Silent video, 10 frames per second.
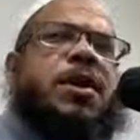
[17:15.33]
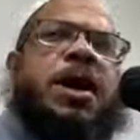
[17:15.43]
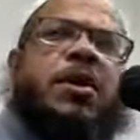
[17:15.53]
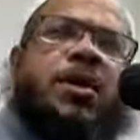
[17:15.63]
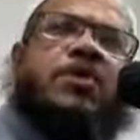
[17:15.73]

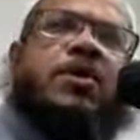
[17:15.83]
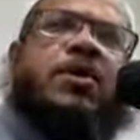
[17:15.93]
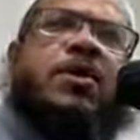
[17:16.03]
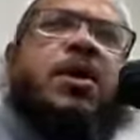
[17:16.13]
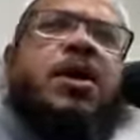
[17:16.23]

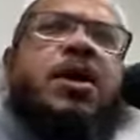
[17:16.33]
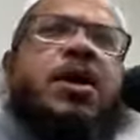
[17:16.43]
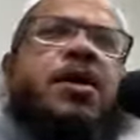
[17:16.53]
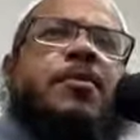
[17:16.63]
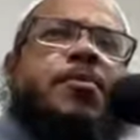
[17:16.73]
However,
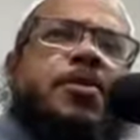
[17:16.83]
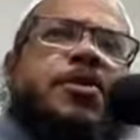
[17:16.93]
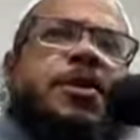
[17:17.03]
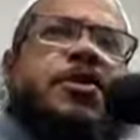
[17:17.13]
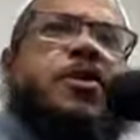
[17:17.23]
uh, a
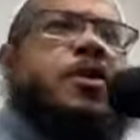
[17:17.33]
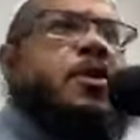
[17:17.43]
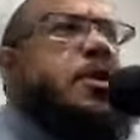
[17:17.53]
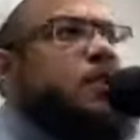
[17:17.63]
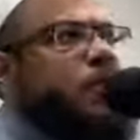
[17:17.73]
person,
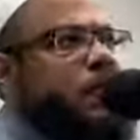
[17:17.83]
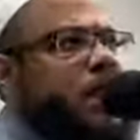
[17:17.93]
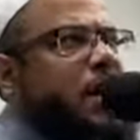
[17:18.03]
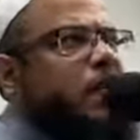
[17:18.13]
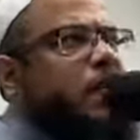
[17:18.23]
like for
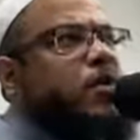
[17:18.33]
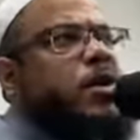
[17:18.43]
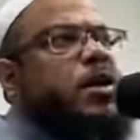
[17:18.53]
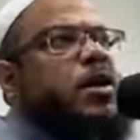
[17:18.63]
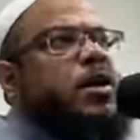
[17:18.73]
example,
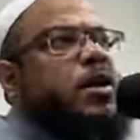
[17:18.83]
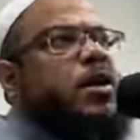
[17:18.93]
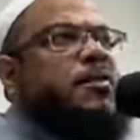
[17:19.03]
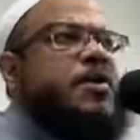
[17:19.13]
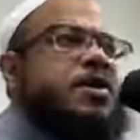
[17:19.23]

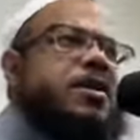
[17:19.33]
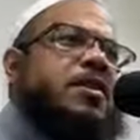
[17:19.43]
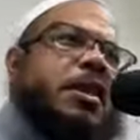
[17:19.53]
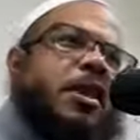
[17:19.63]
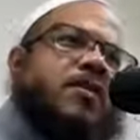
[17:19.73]
uh, if he's
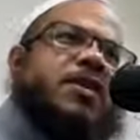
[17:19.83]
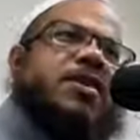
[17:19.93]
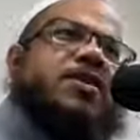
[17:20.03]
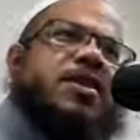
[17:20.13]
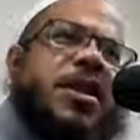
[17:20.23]
in if he's
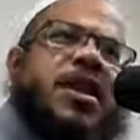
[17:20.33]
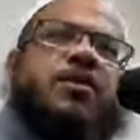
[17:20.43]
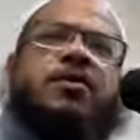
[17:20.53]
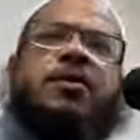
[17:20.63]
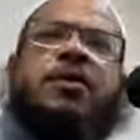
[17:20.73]
in
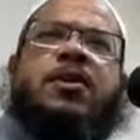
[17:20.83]
town,